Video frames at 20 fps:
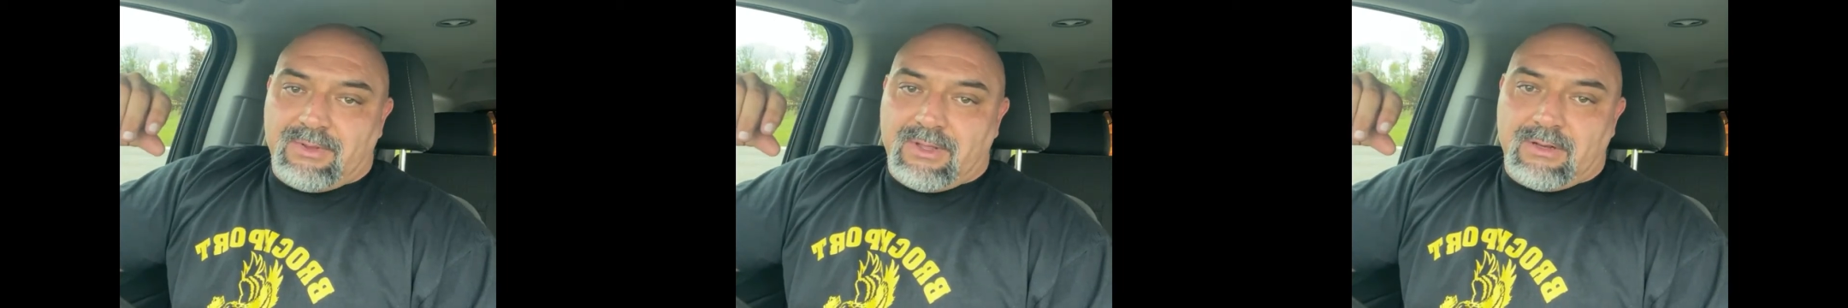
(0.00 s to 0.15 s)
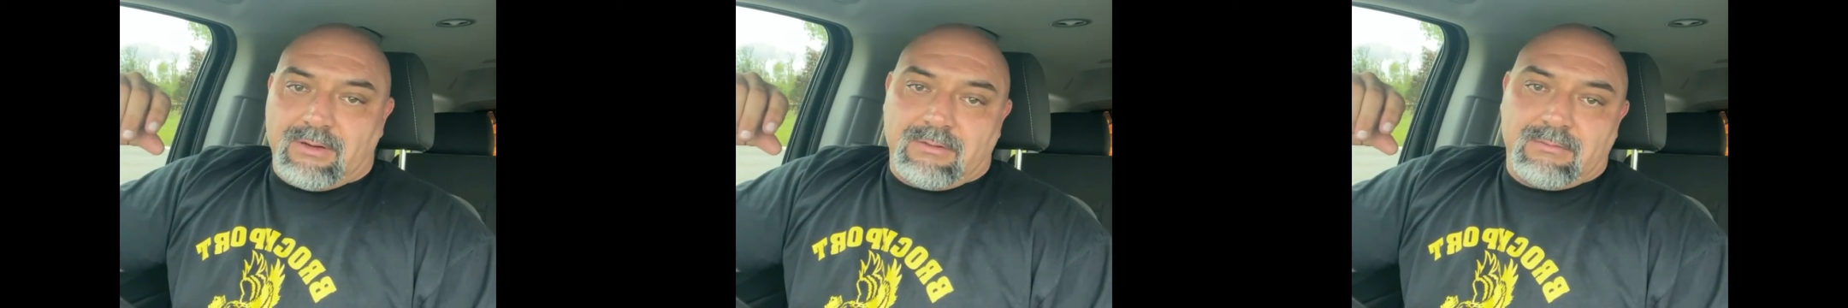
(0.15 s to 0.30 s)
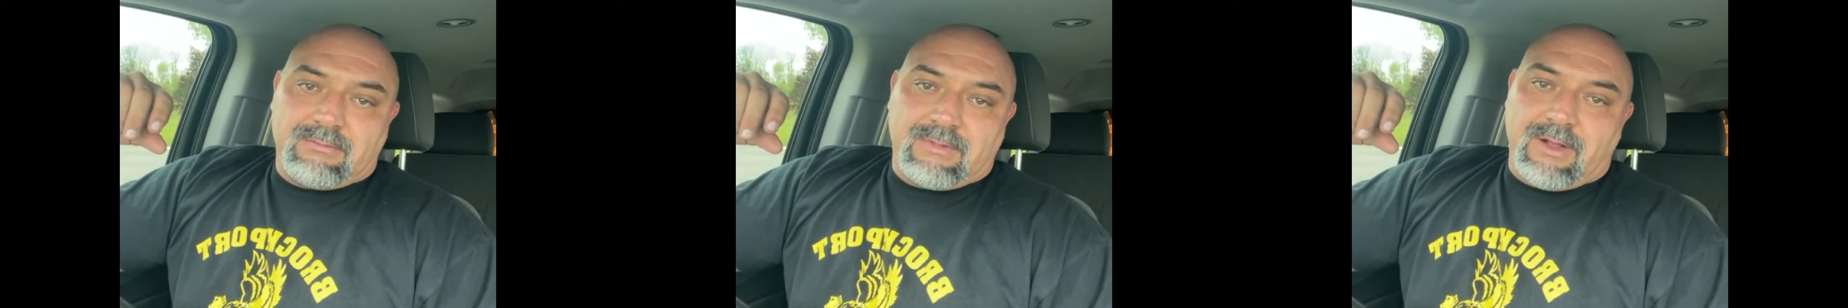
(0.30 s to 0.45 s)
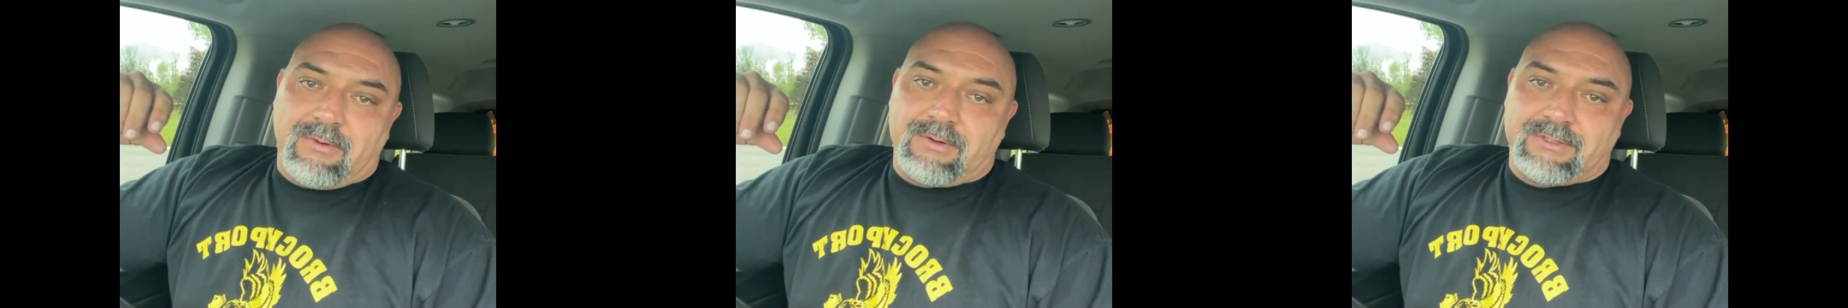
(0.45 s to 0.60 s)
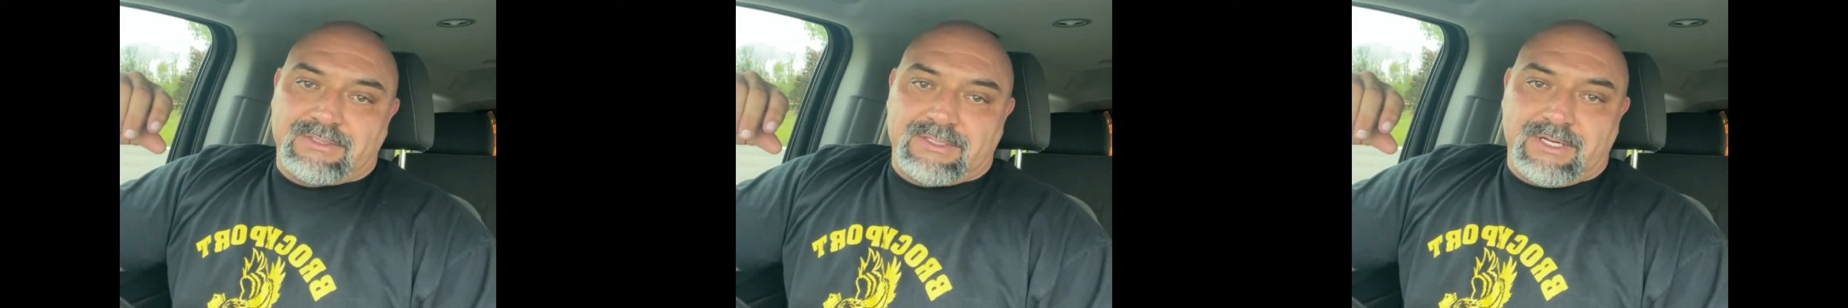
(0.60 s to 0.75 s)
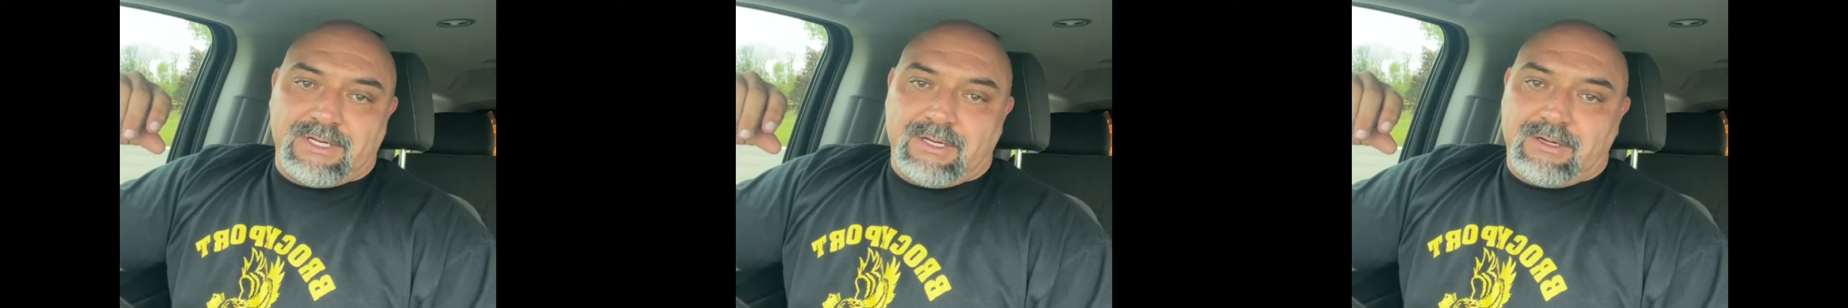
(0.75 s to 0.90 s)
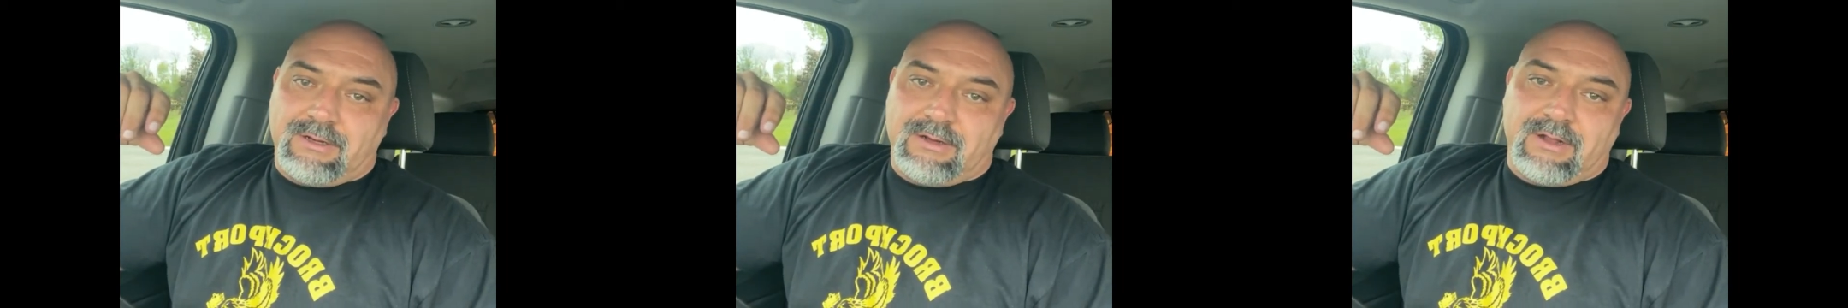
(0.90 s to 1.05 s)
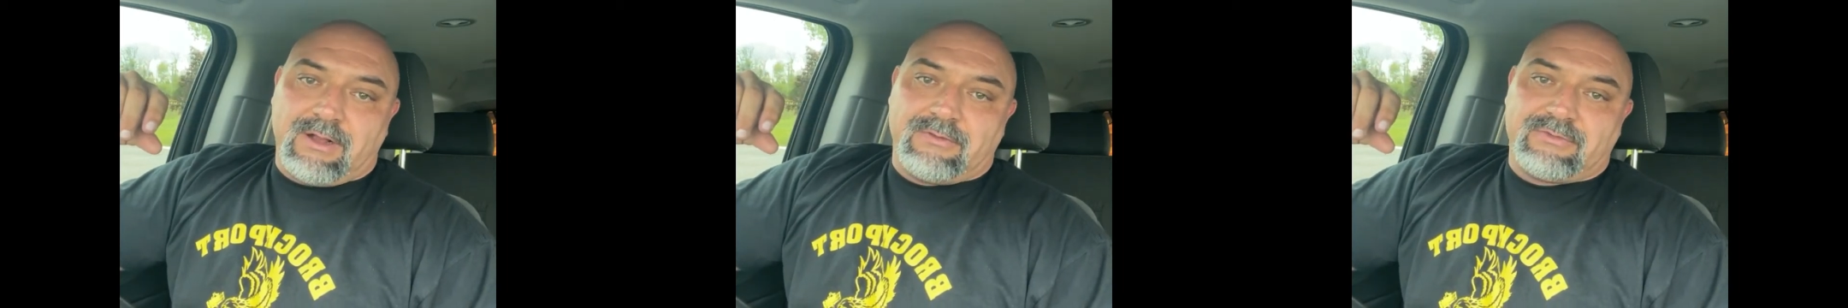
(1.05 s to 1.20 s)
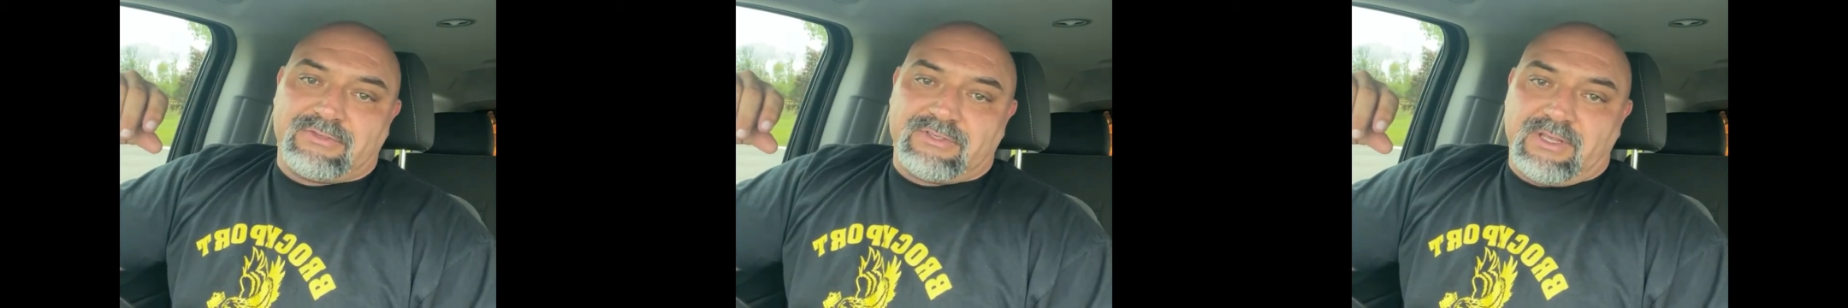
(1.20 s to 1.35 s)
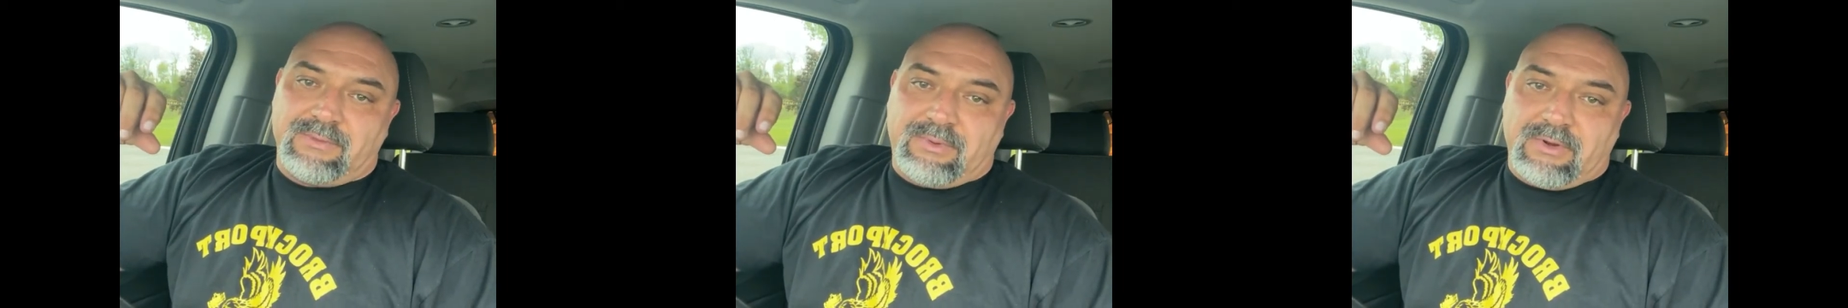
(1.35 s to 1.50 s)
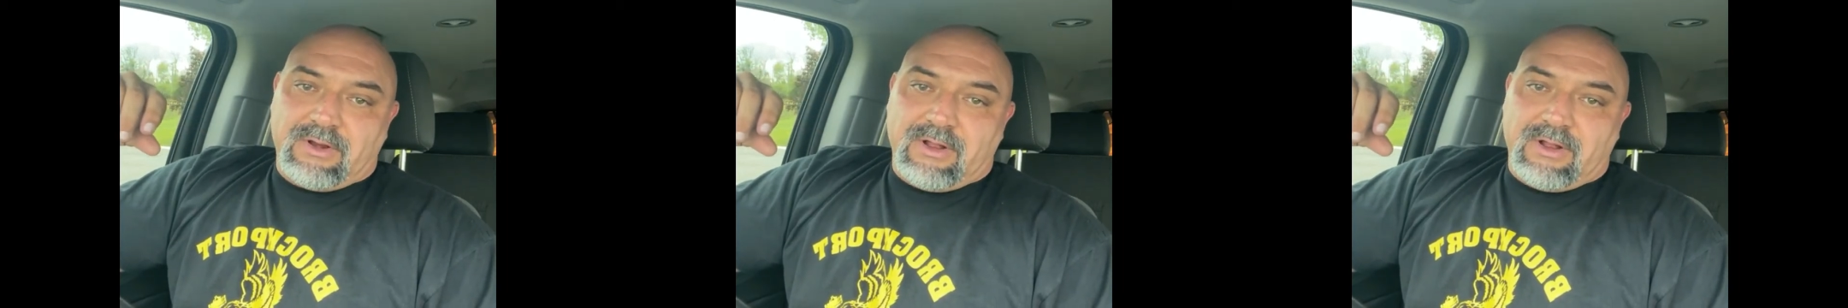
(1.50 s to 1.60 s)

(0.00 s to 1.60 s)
been, I wasn't eating enough, sleeping